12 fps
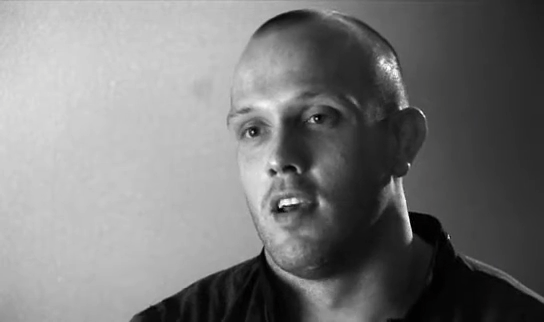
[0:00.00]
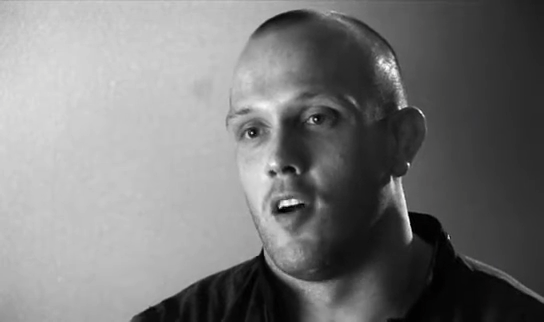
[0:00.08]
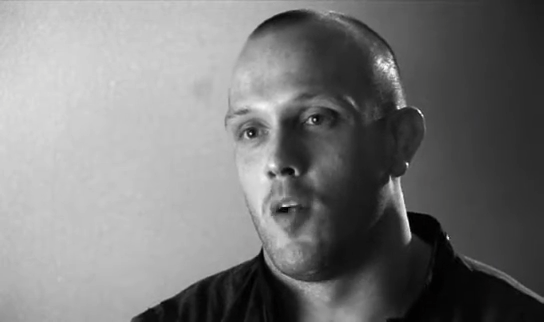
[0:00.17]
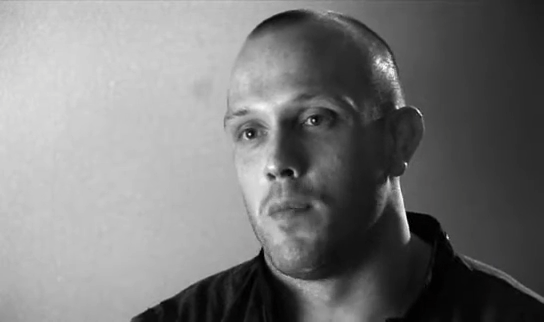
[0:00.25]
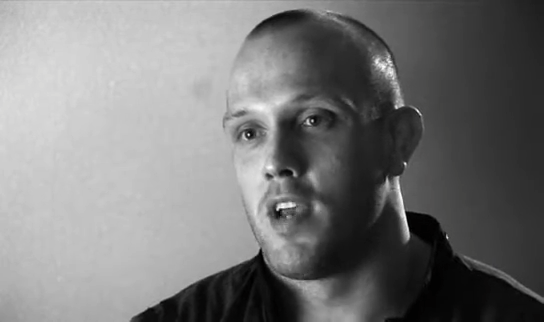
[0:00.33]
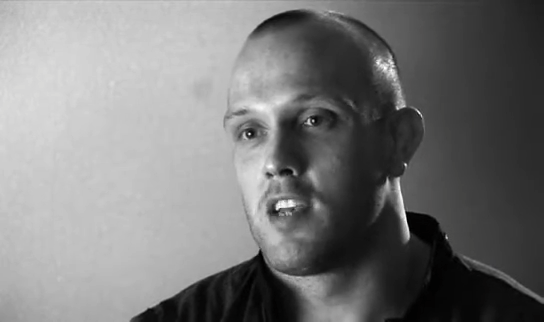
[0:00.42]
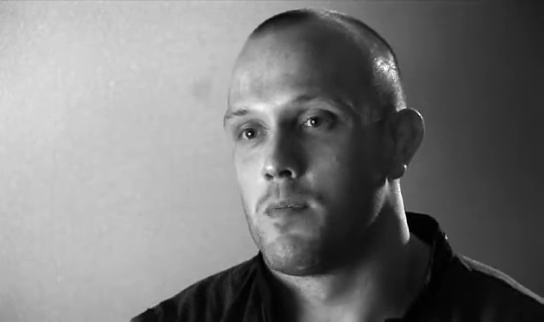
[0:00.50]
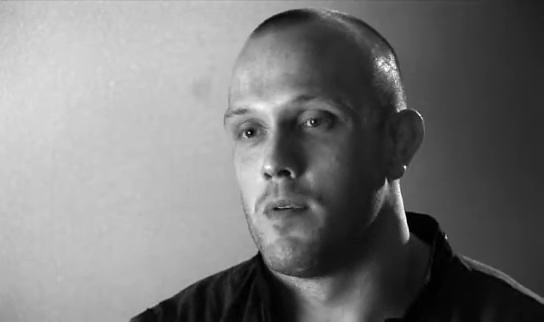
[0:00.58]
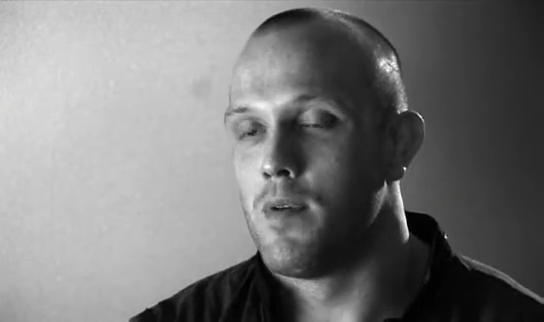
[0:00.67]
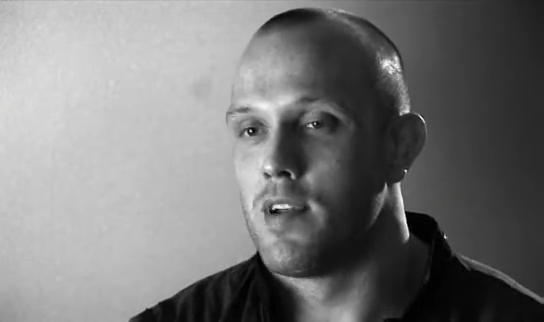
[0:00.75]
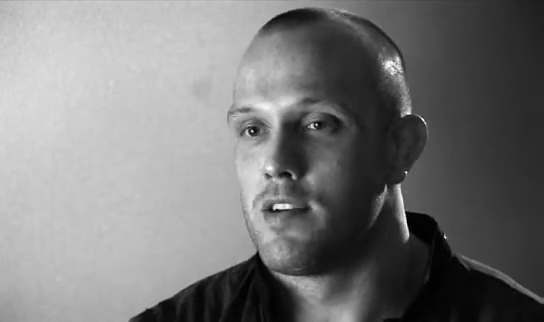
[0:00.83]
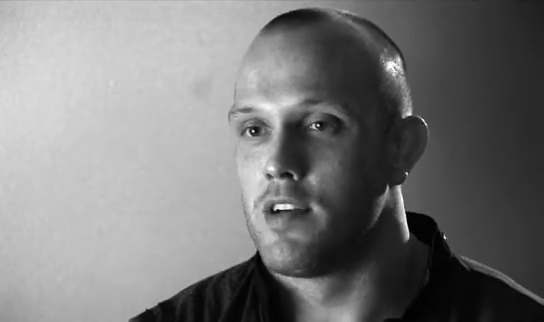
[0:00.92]
all my
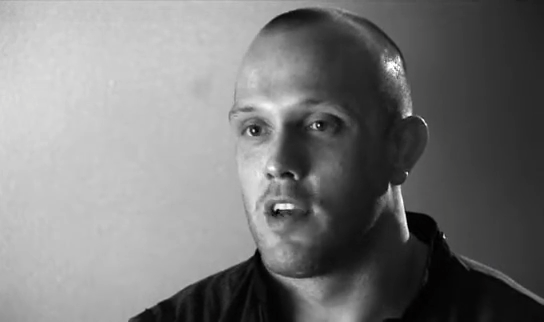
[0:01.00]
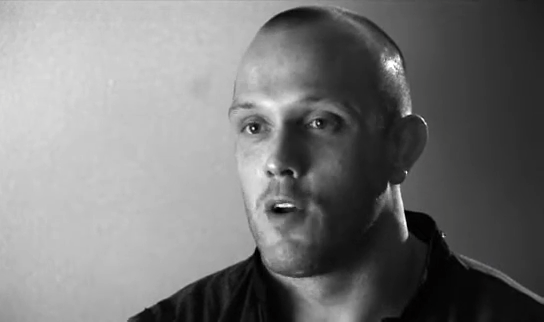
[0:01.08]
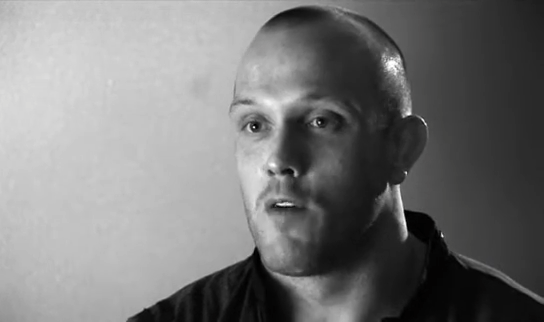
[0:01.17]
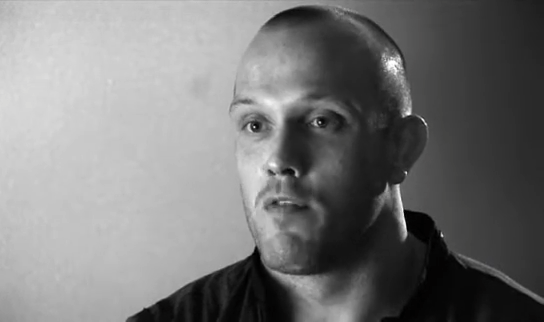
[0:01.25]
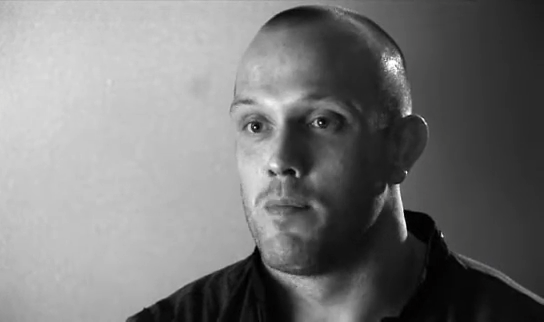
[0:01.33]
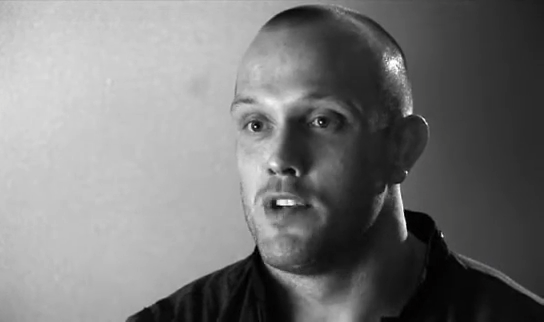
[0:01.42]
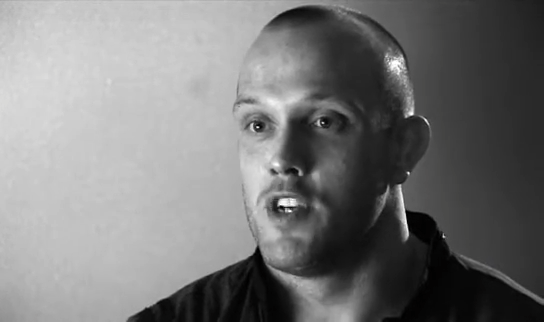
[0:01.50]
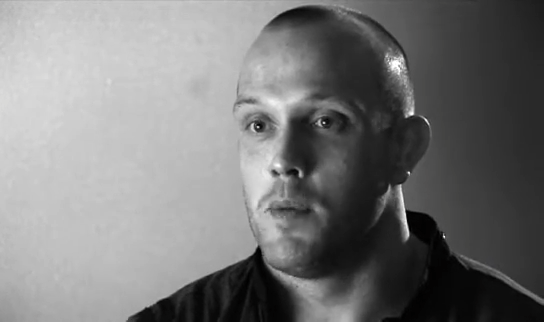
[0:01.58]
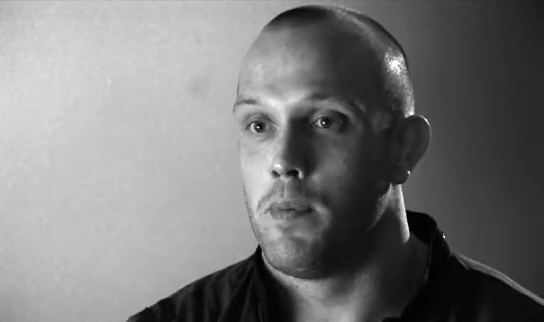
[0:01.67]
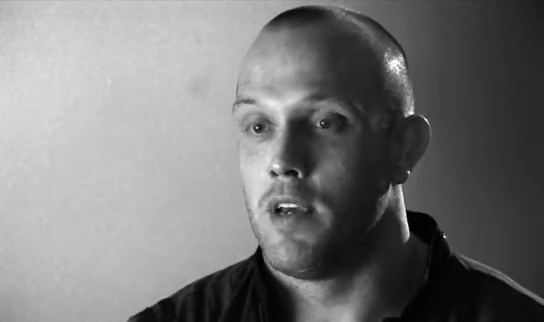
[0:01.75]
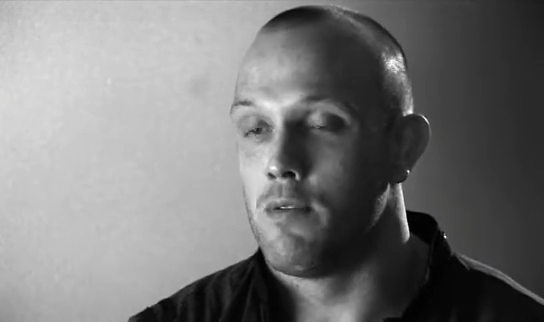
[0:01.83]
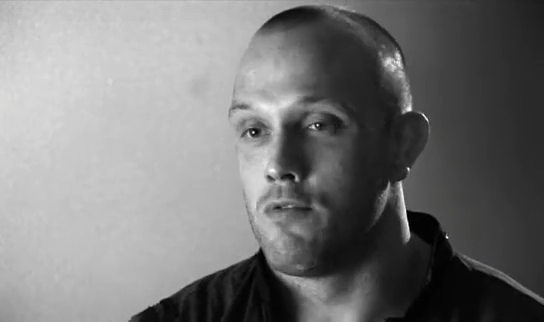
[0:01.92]
asthma medicine I got from my
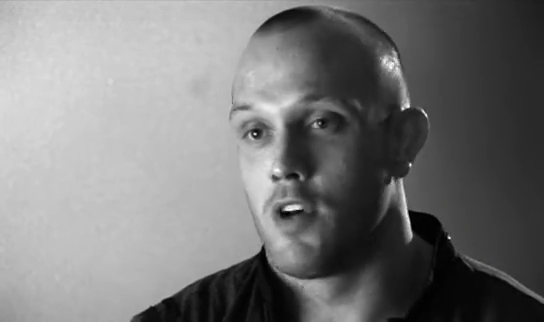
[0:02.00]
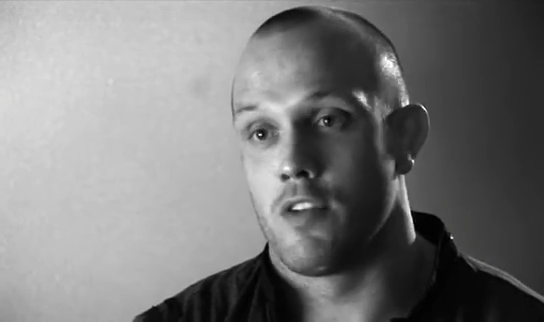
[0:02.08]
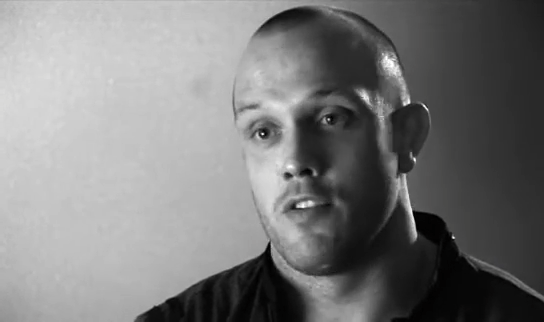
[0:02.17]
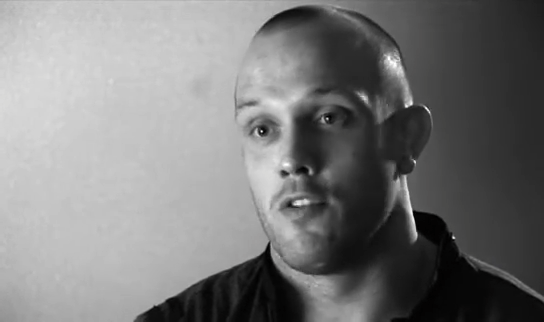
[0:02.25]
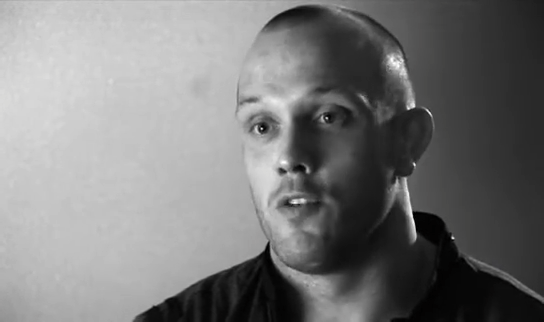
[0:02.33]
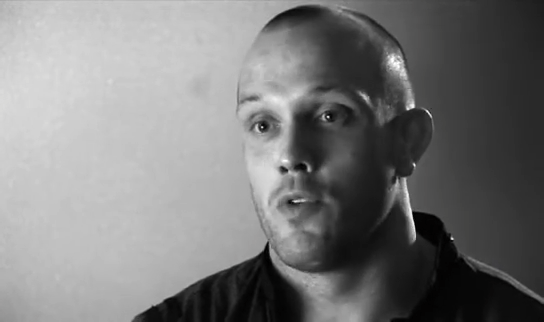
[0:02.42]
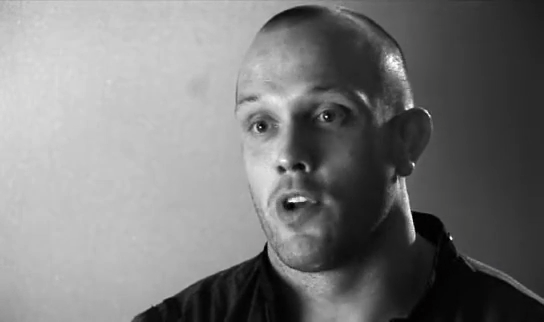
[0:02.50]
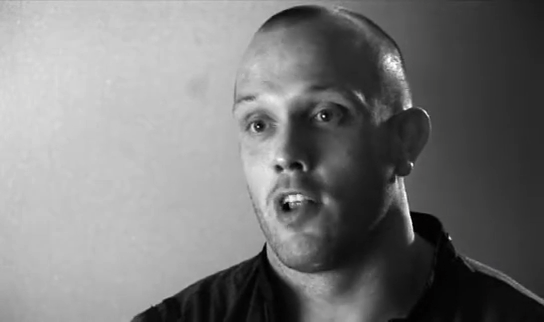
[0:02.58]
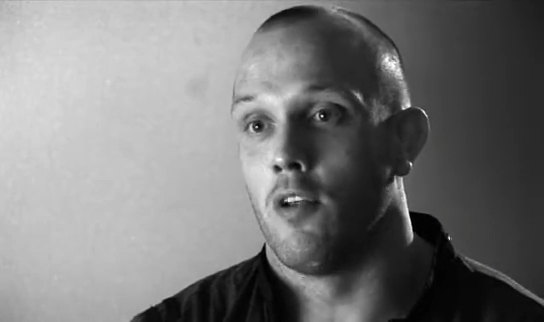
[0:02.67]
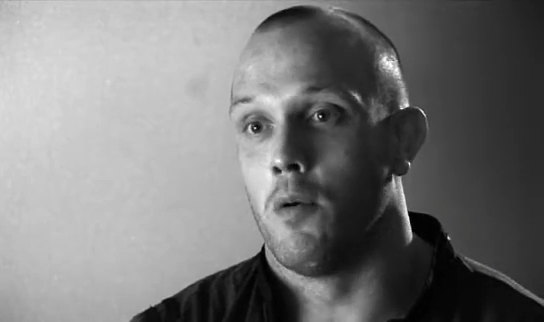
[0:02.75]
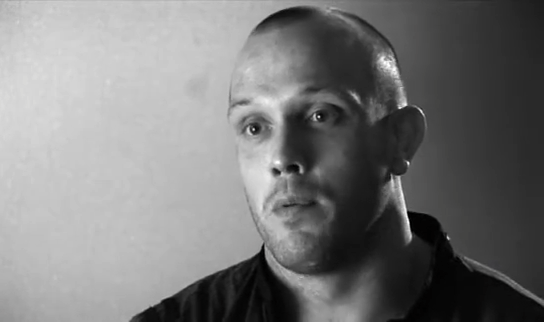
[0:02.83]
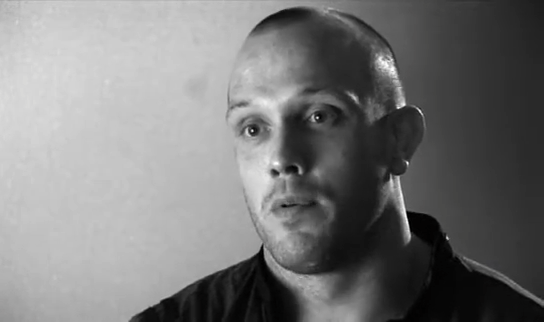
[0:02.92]
GP. It was nothing to do with the
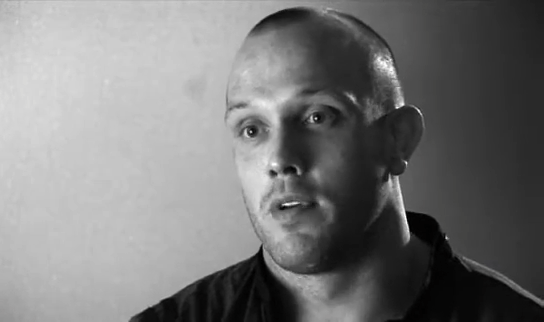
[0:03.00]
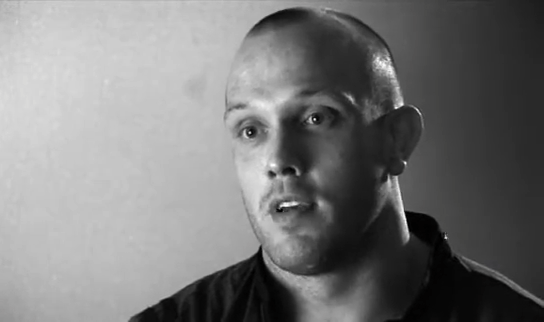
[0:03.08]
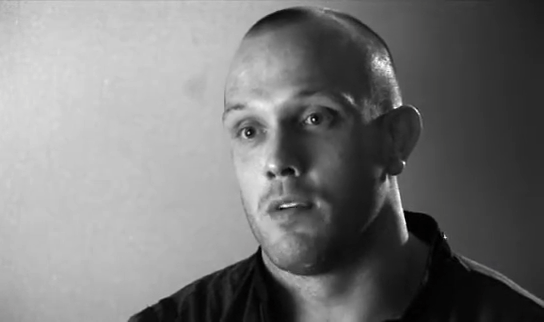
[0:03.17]
club.